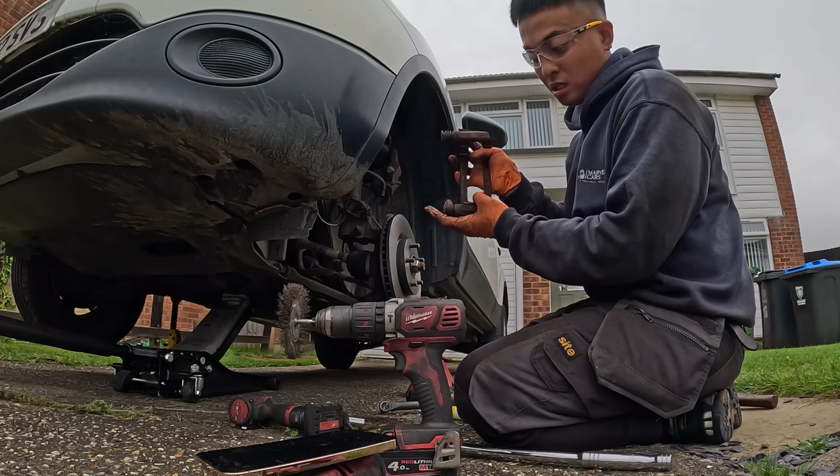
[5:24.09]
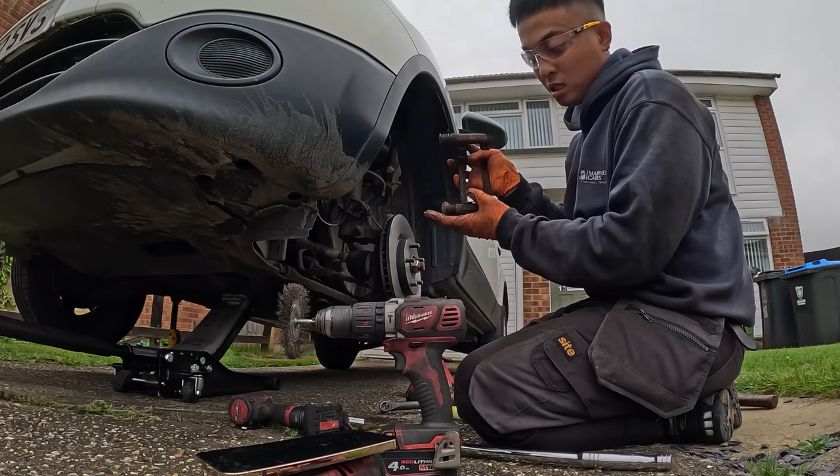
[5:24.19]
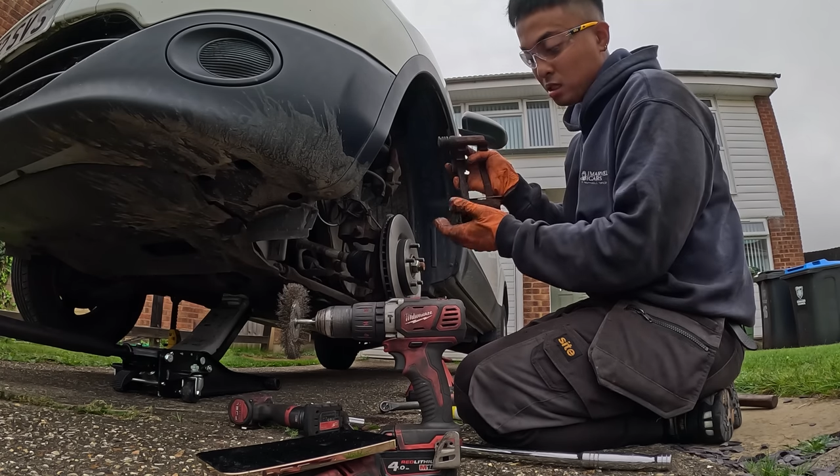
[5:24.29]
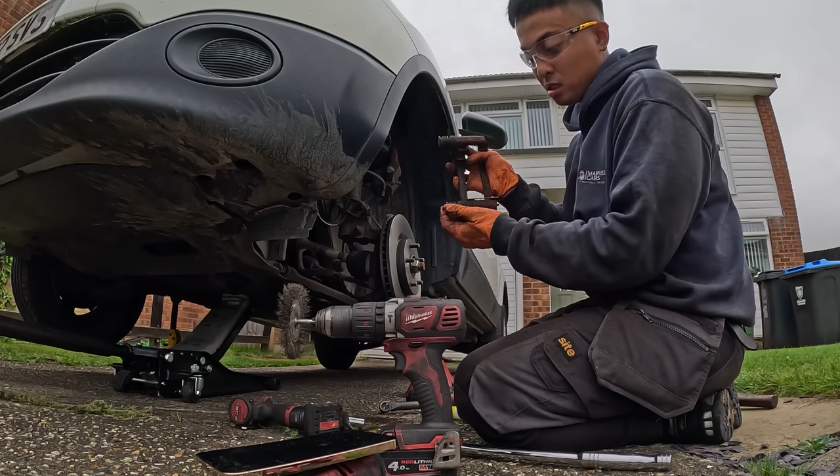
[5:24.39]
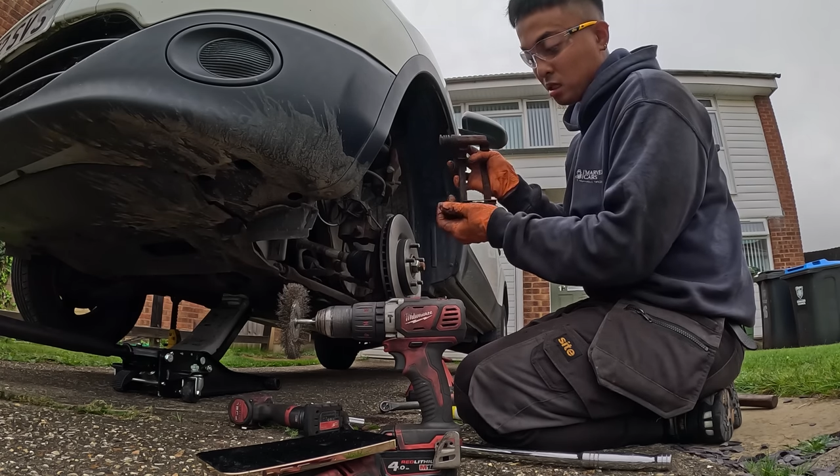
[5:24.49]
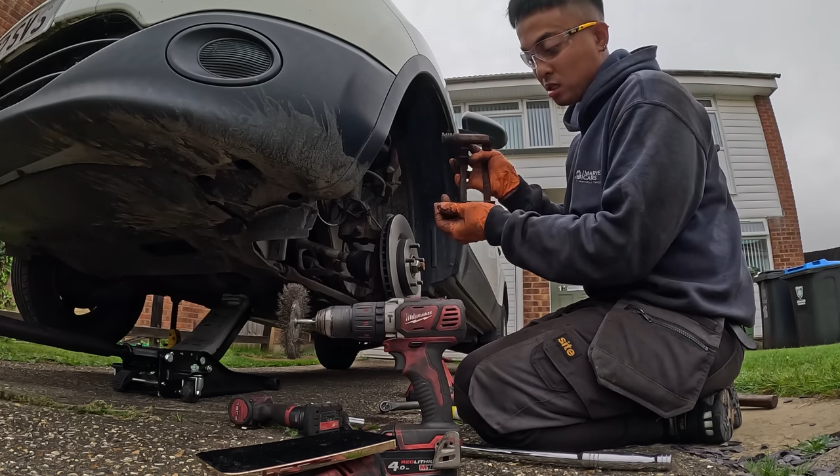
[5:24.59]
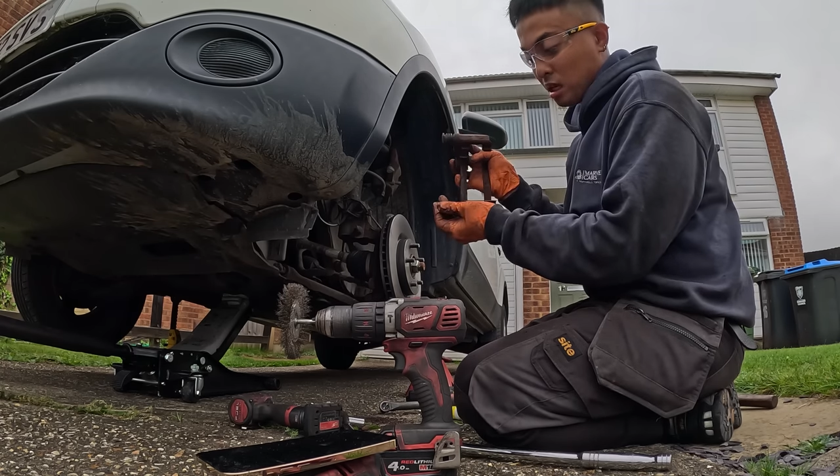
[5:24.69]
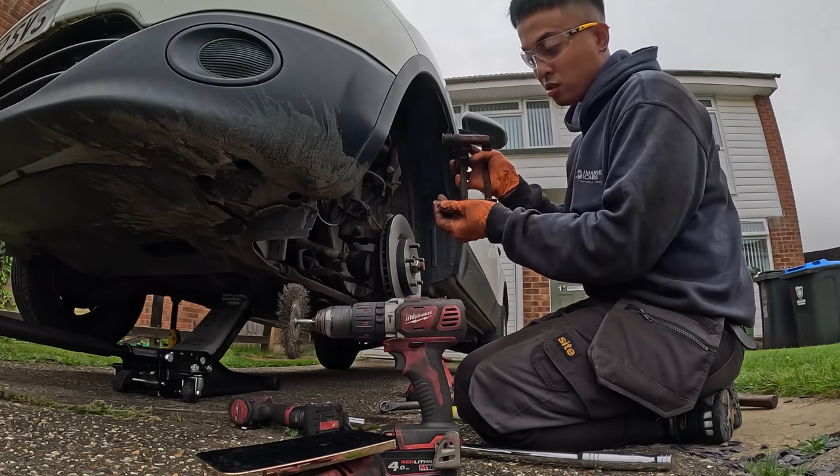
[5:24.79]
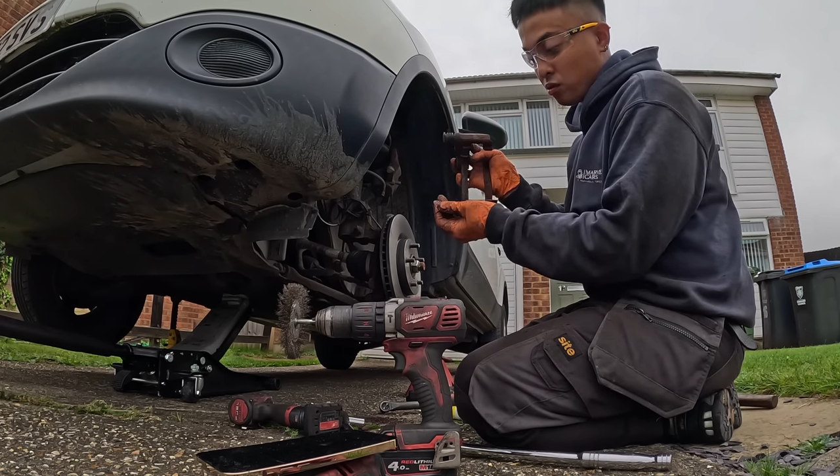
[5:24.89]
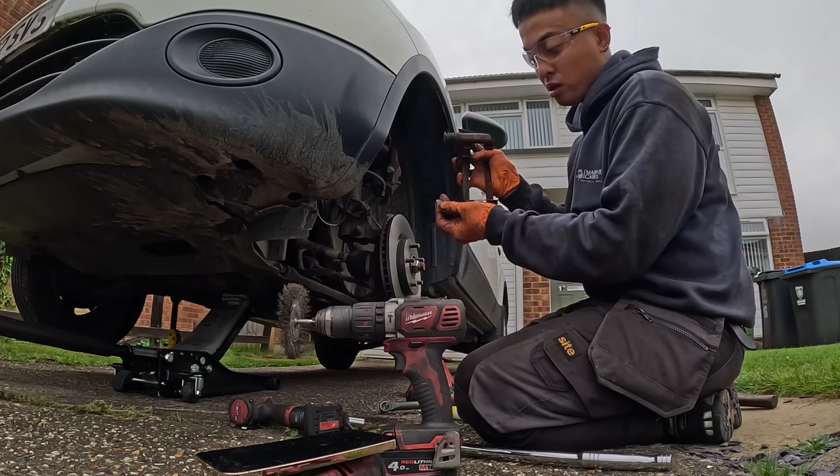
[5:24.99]
this is
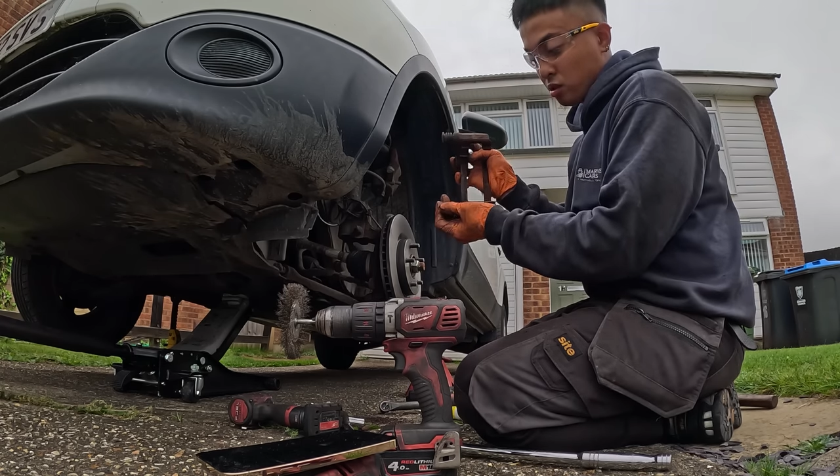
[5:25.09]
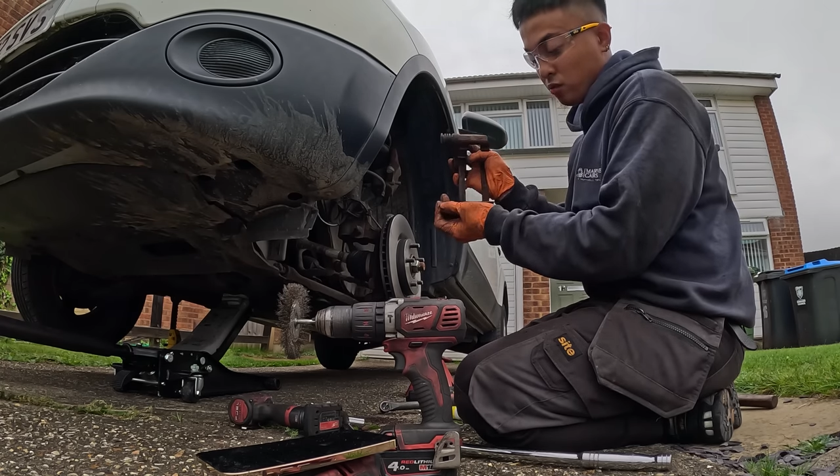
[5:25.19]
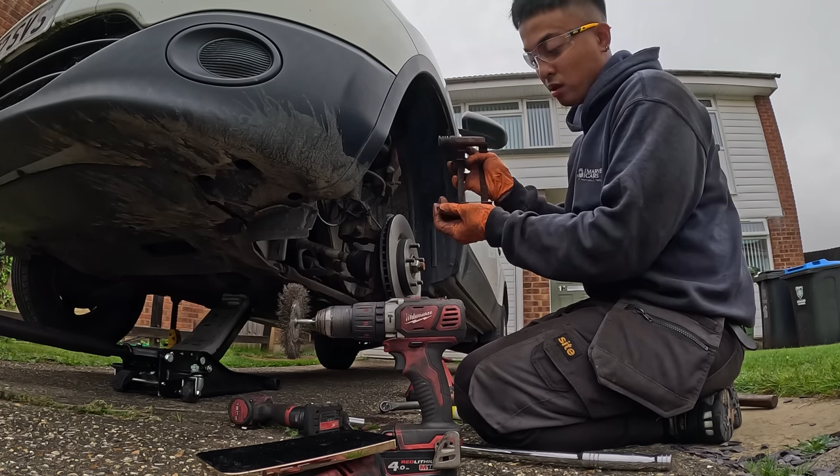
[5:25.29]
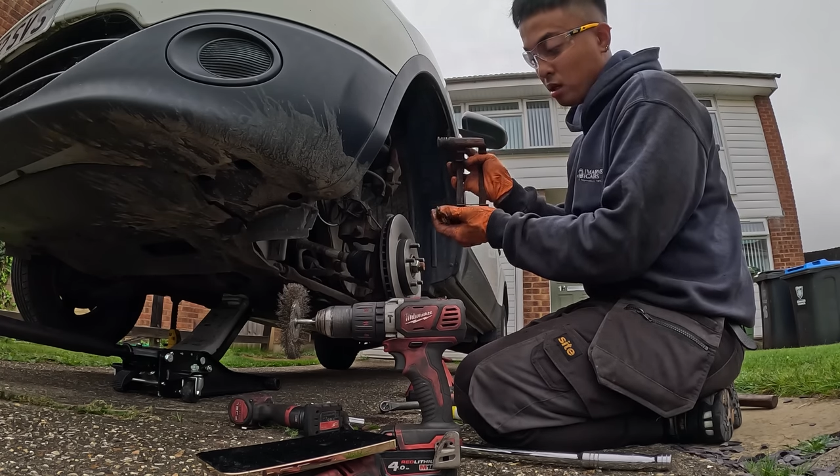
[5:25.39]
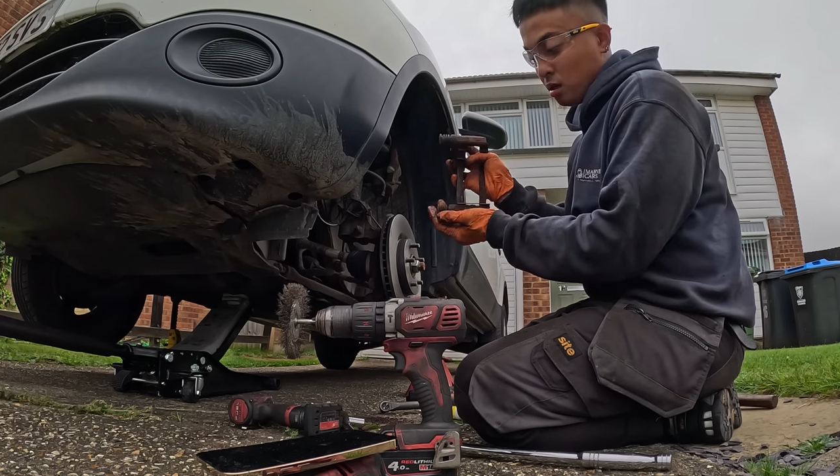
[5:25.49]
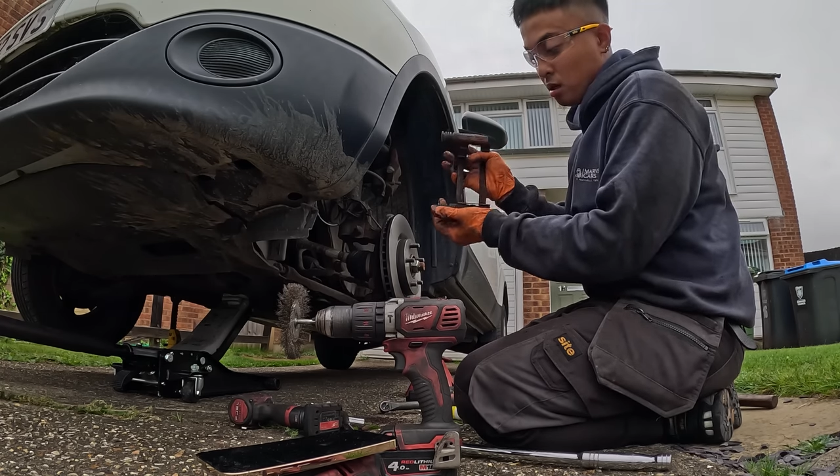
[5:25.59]
exaggeration a bit,